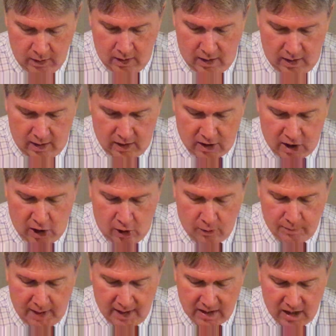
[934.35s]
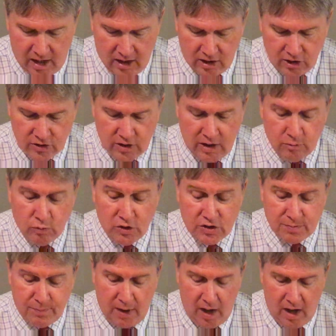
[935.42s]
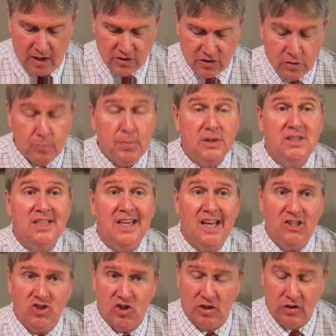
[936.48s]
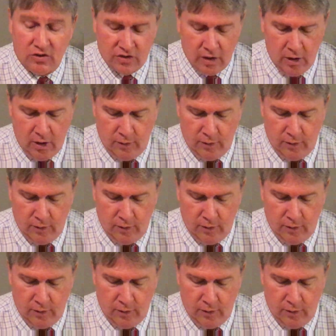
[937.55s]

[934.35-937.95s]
called by Congress in response to petitions